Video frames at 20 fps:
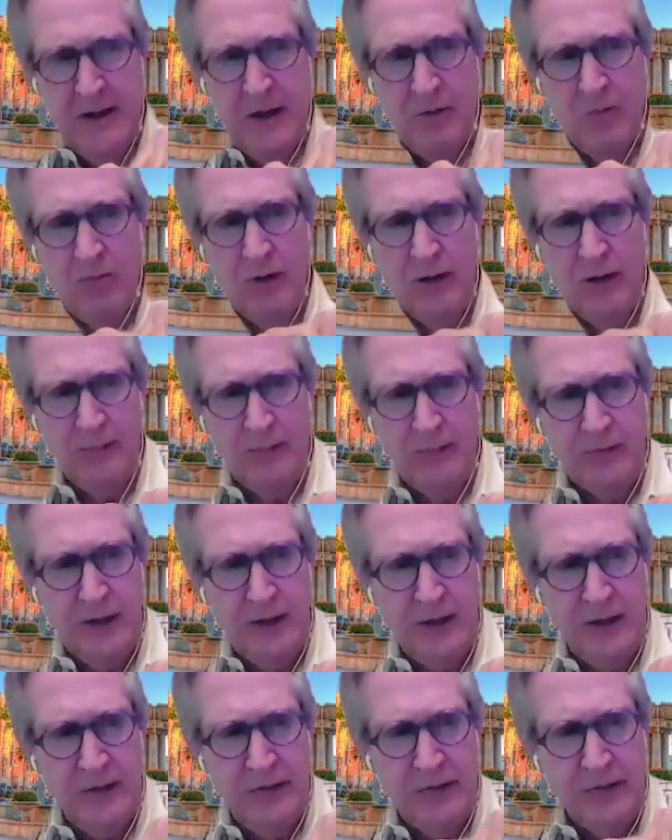What I'm
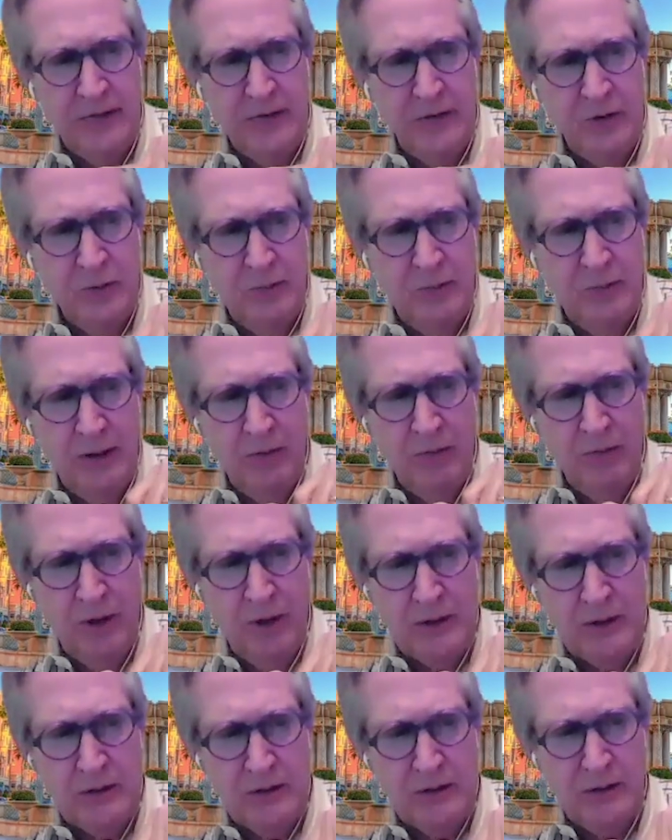saying is that you might
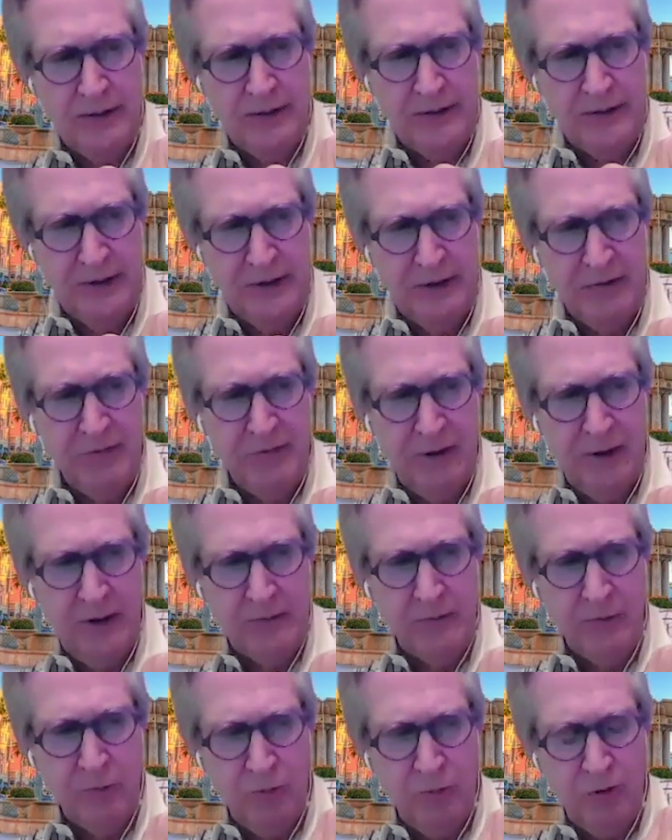want to identify and
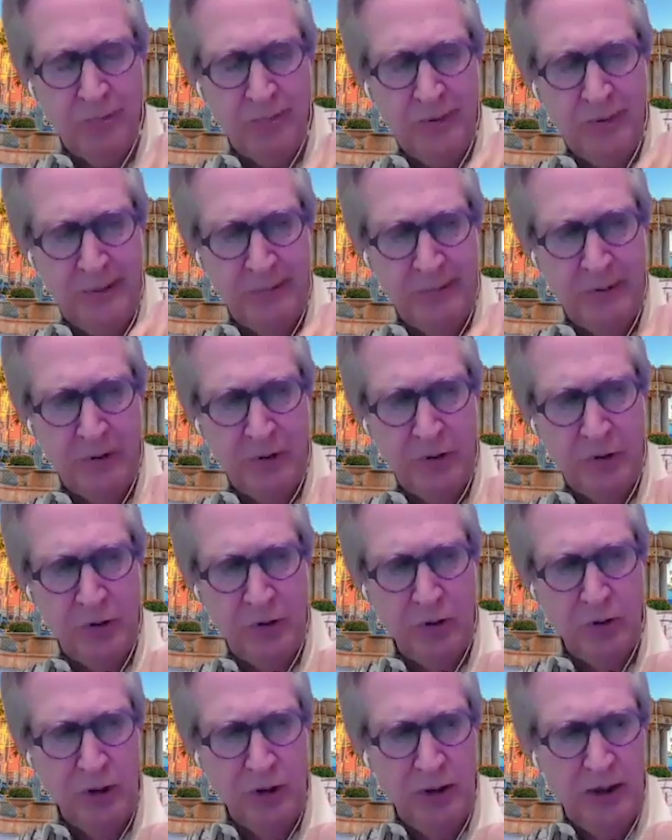reward people
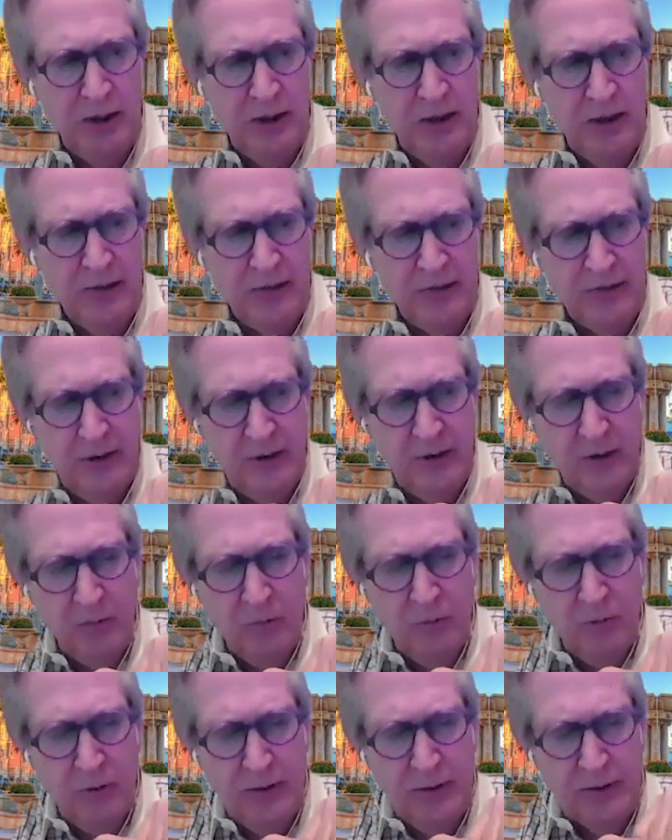who say are
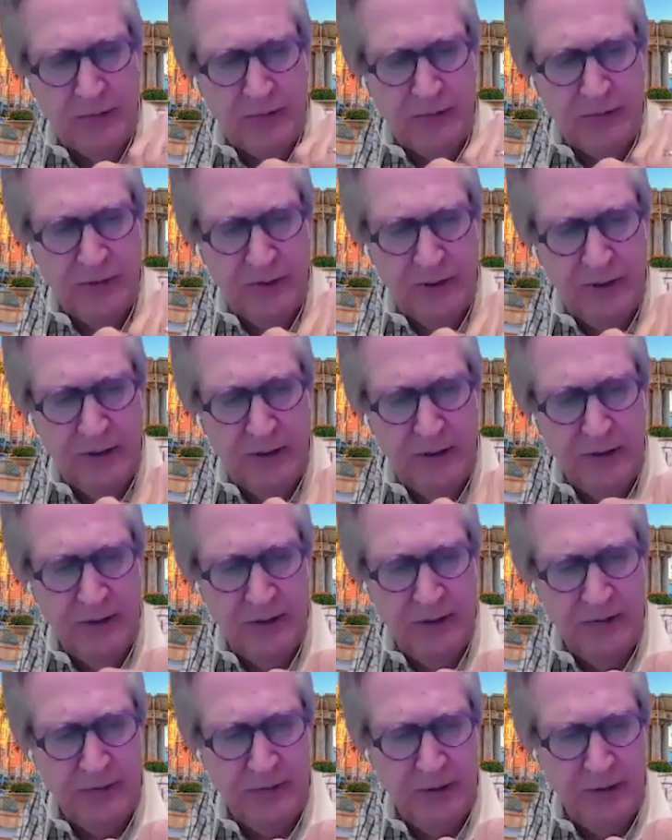more interested in
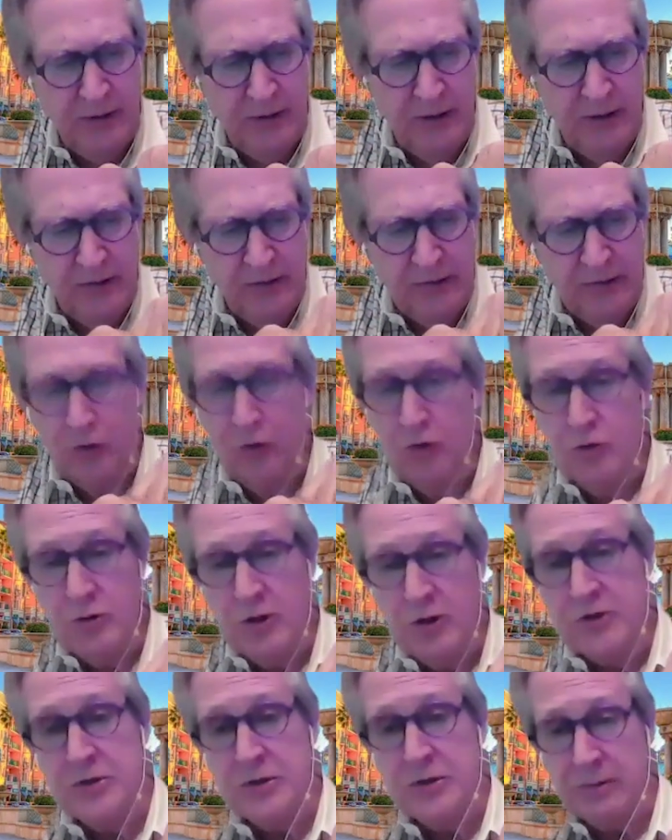say, say
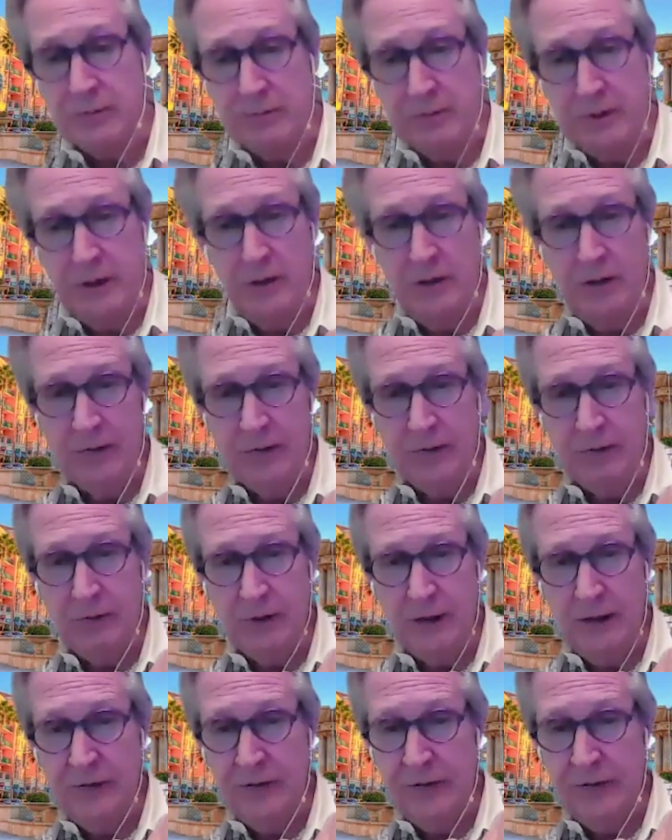nutrition you know, as it
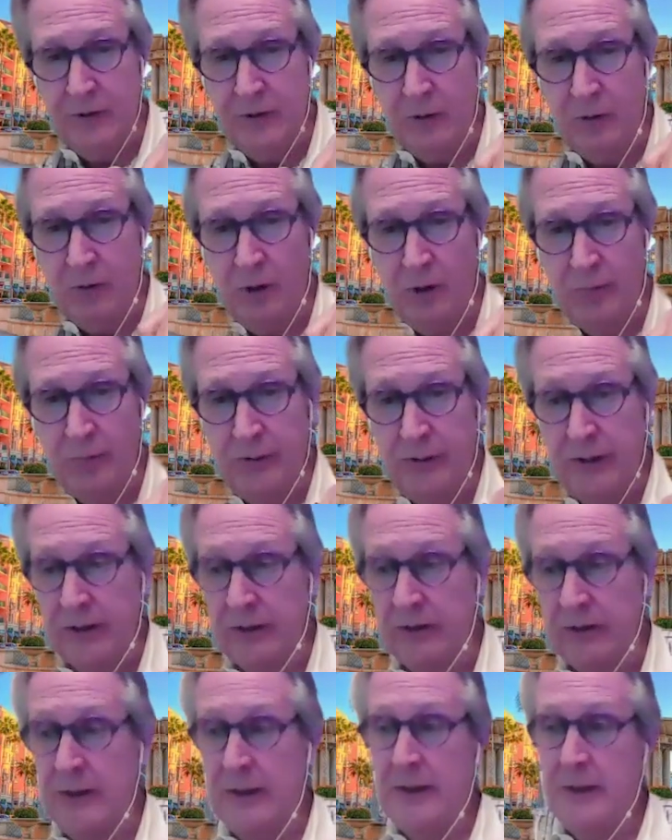relates to their
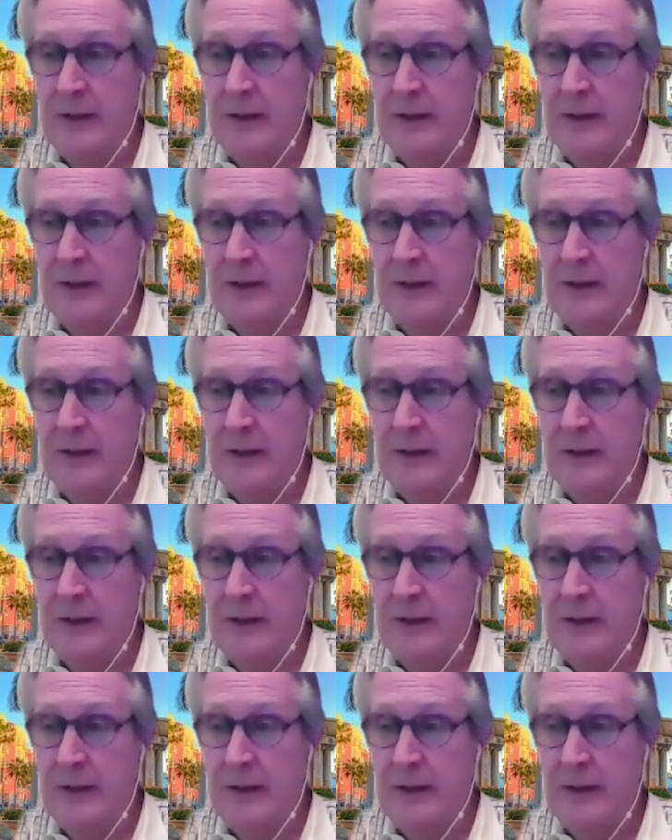well-being.